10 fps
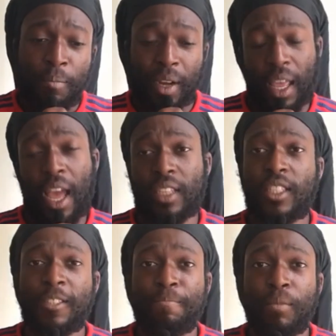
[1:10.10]
But
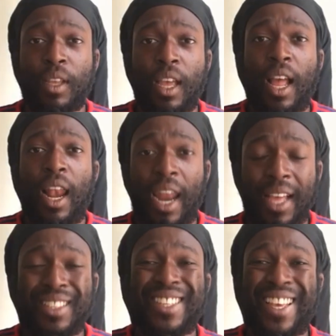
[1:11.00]
yes,
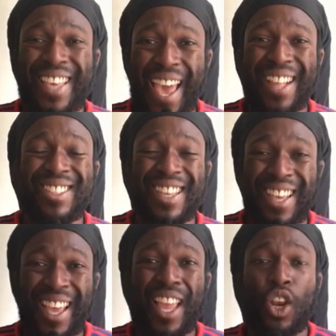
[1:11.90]
let's get
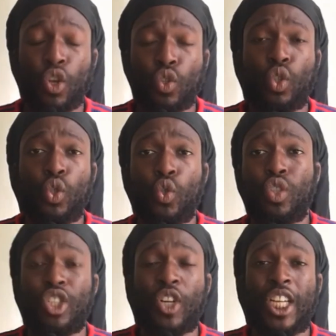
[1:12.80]
into
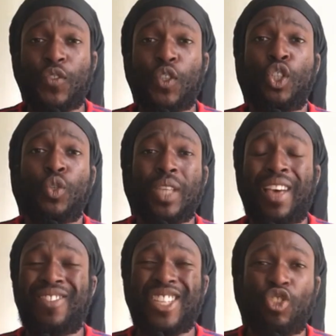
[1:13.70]
the transfer news.
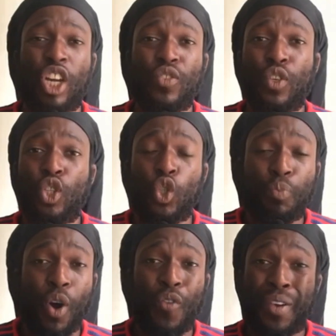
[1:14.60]
And this transfer news
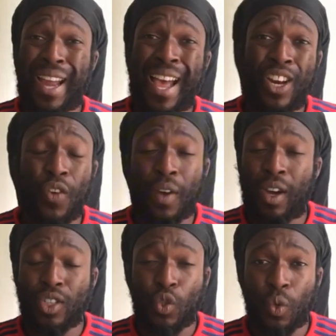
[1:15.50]
broke from the hand of
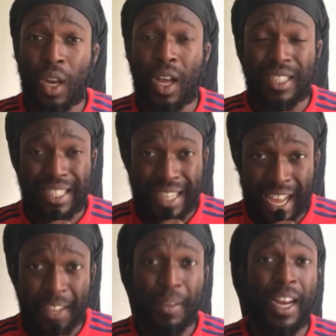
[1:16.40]
Arsenal last
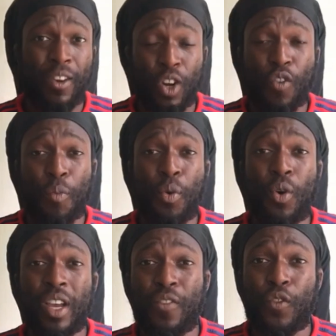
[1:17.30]
night, and I'm going to
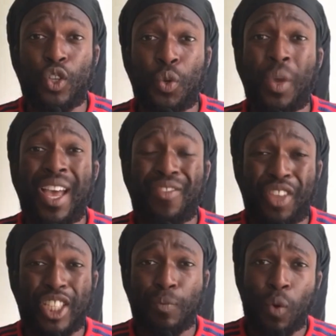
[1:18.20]
report it for you
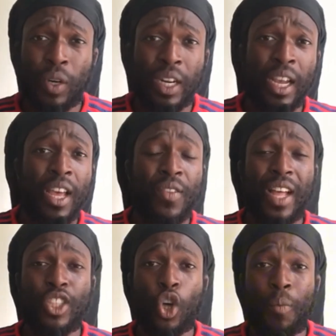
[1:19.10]
this morning,
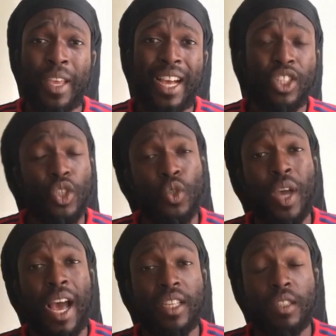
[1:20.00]
that Tomiyasu
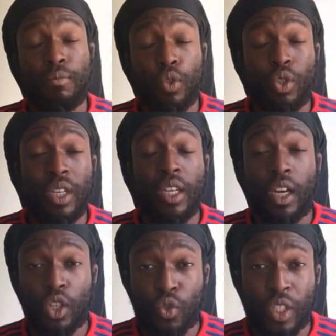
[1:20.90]
has mutually
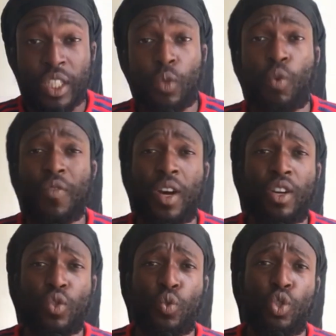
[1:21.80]
agreed with
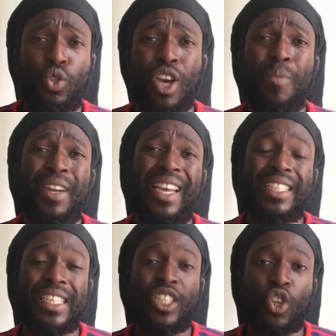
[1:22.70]
Arsenal to
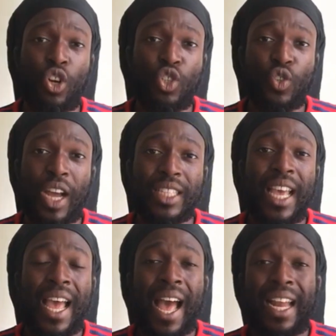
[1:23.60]
terminate his contract,
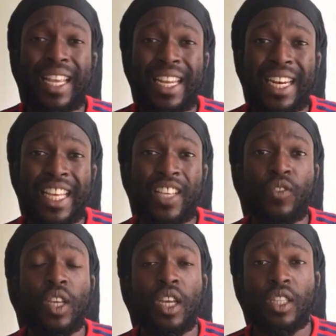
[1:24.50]
and he
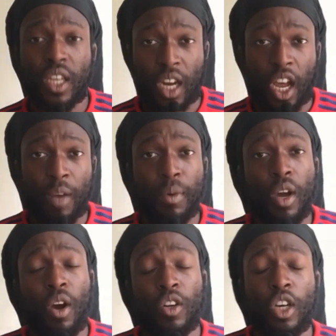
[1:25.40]
leaves the club
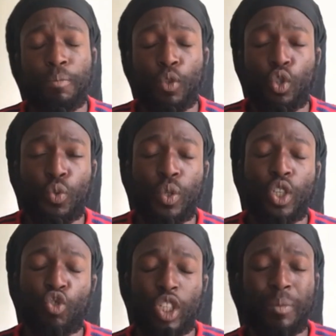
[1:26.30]
on mutual
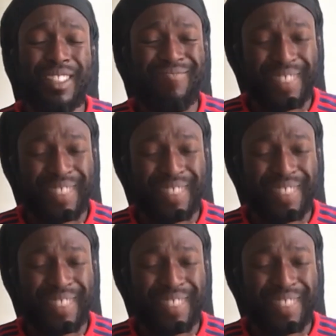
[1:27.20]
agreement.